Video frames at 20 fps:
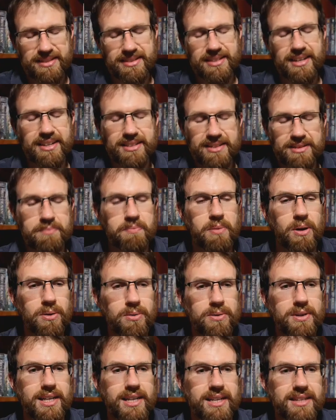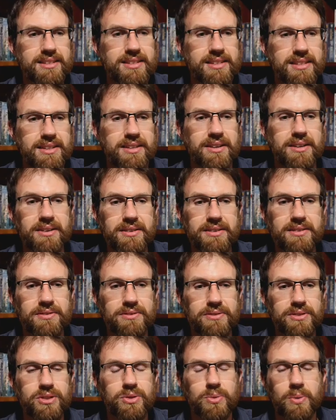does pole dance,
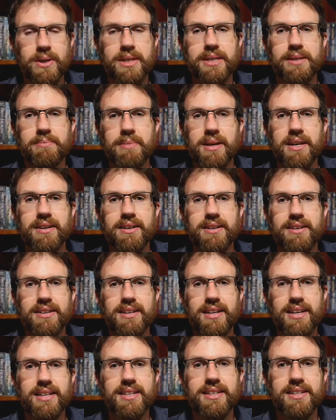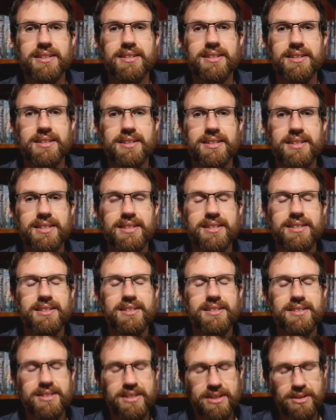for sweaty men in
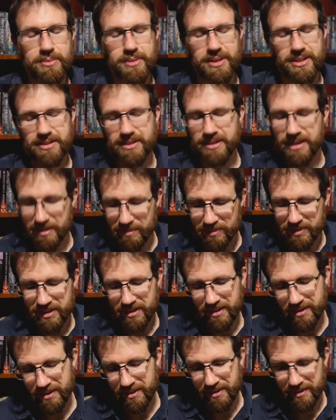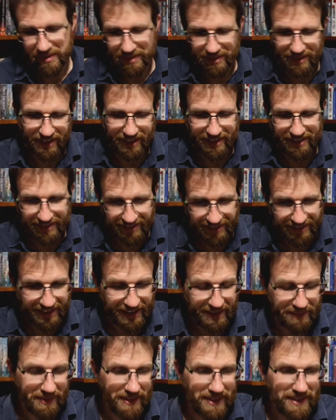a gentleman's club. So I don't know
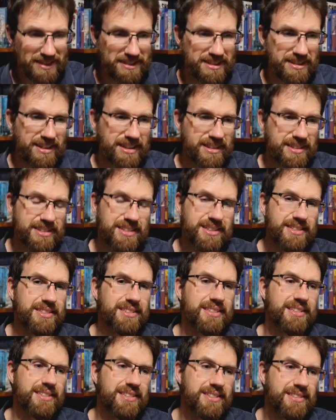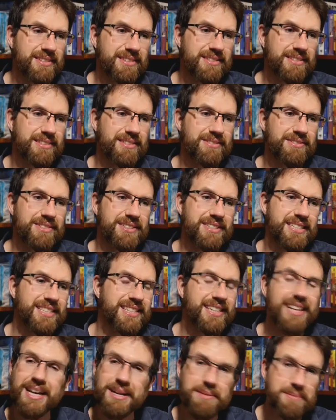how much artistic you can really
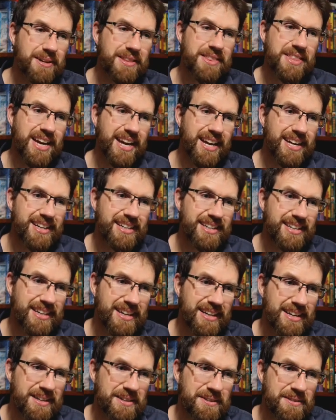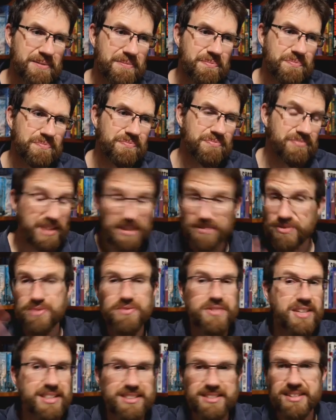claim on that. If you
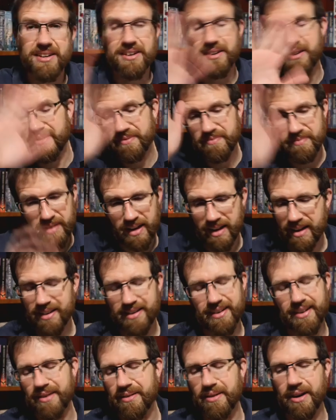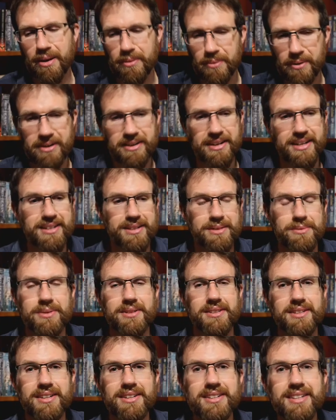think so, I won't argue
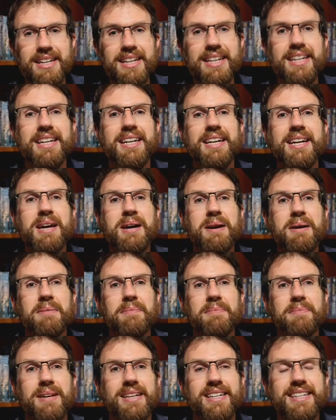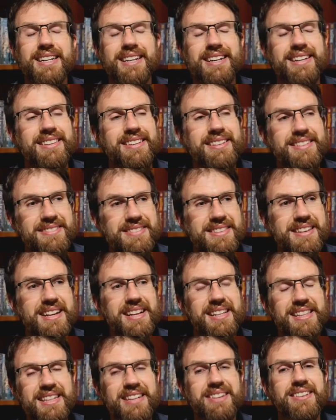with you. But yeah, the
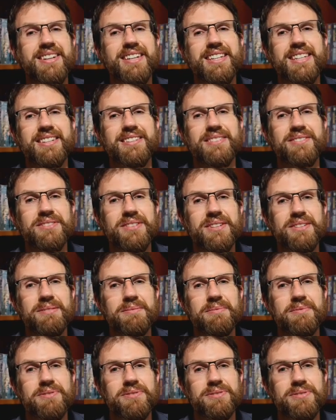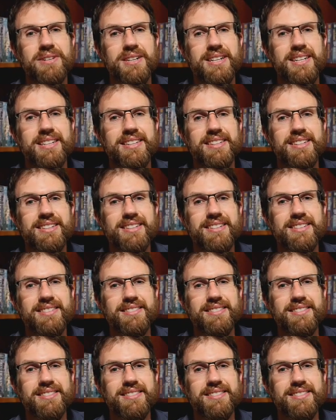hilarity of Fred